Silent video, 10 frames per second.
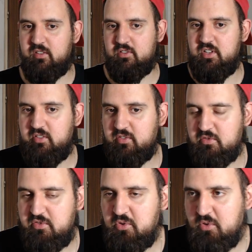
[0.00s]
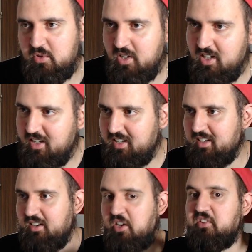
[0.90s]
this view
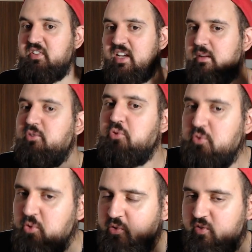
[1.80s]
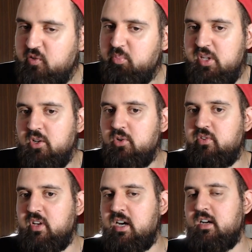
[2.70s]
aside. I need to use
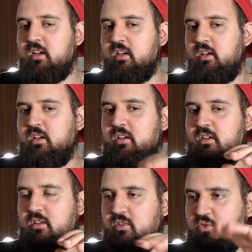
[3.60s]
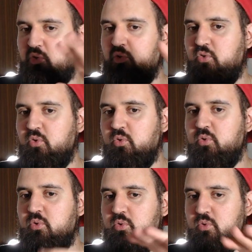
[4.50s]
Spinoza to
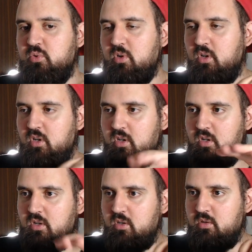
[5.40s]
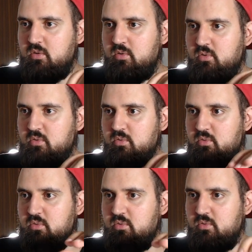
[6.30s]
to
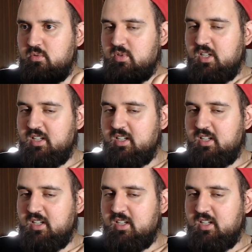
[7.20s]
uh,